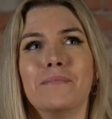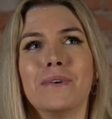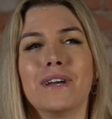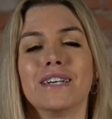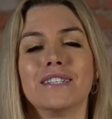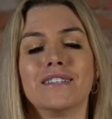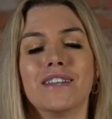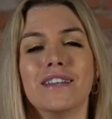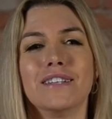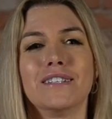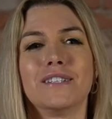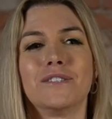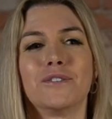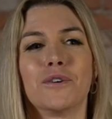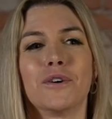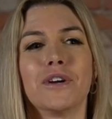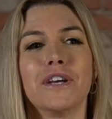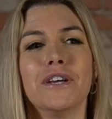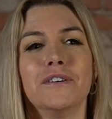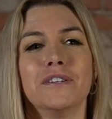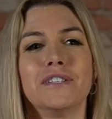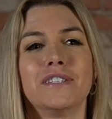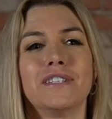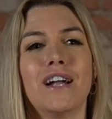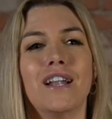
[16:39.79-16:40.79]
because of the story
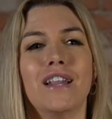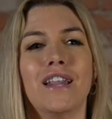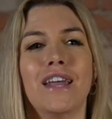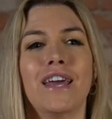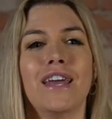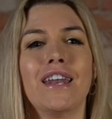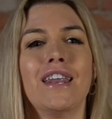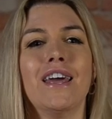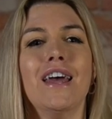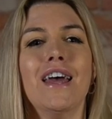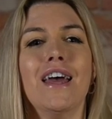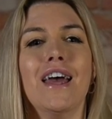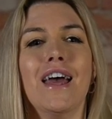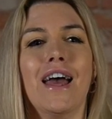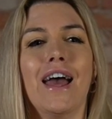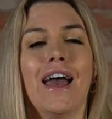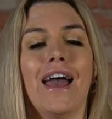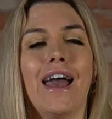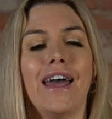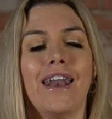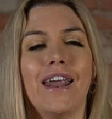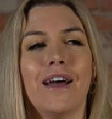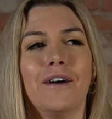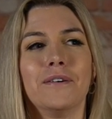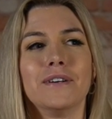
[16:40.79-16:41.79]
he was telling
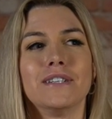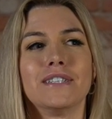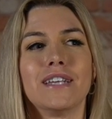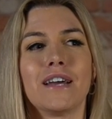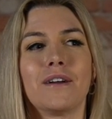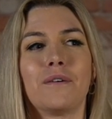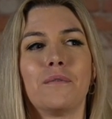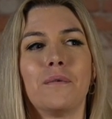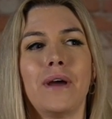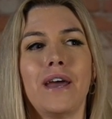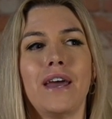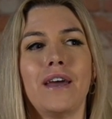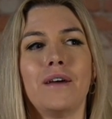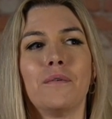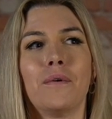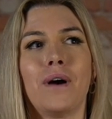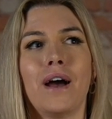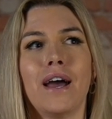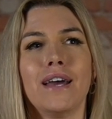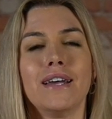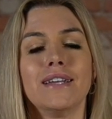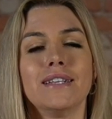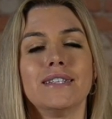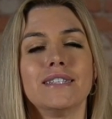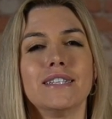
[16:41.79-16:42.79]
and I was like, wait,
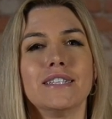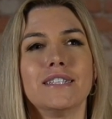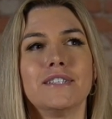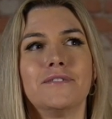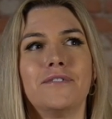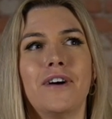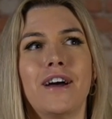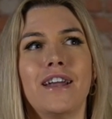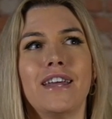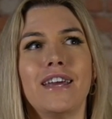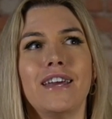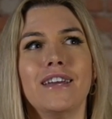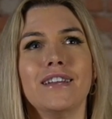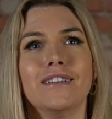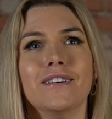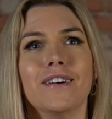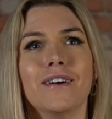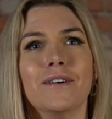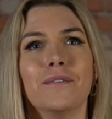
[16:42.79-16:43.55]
why is this funny?